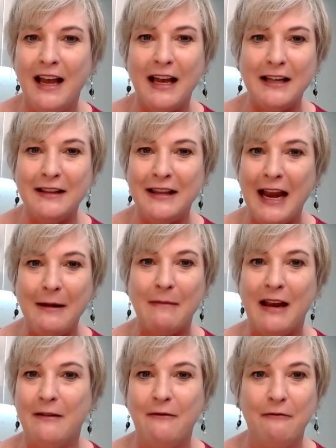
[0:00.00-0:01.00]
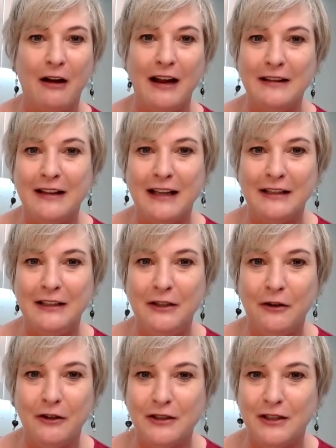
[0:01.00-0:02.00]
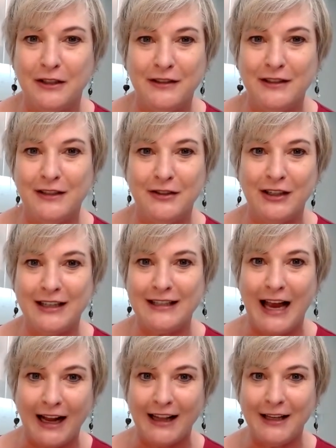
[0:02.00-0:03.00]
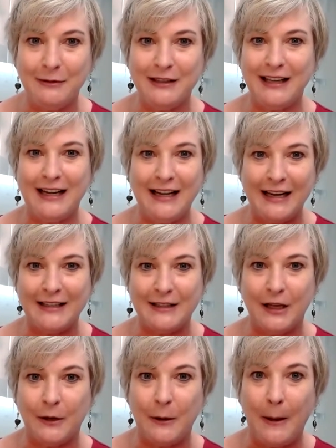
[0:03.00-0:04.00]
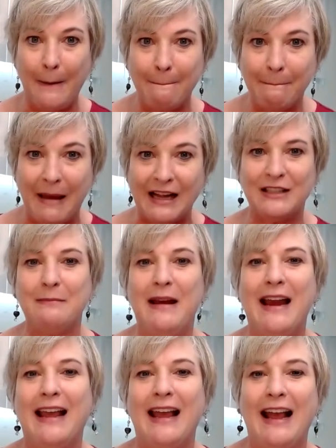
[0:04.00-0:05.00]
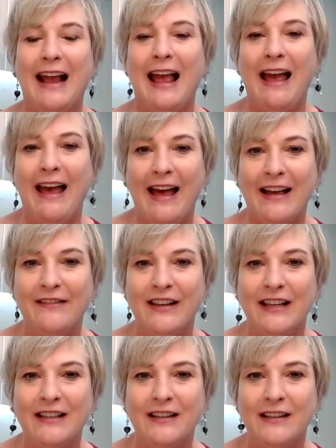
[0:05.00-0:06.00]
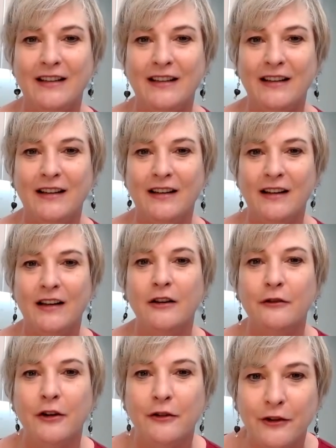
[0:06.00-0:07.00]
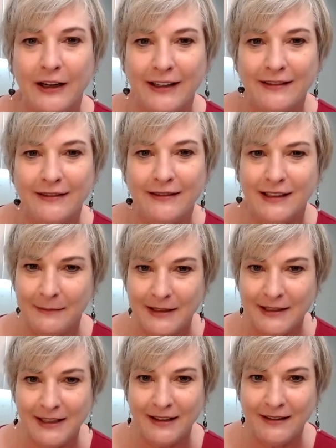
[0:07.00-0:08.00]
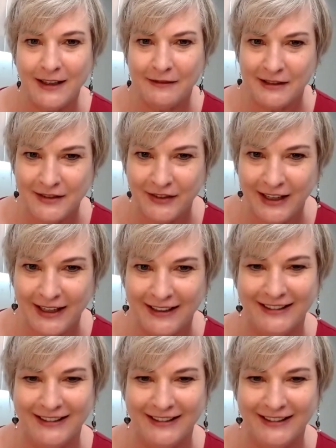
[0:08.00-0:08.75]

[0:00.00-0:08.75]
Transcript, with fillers: and they may find that your services are exactly what they need. So matchmaking heaven for free. Did I mention it was free?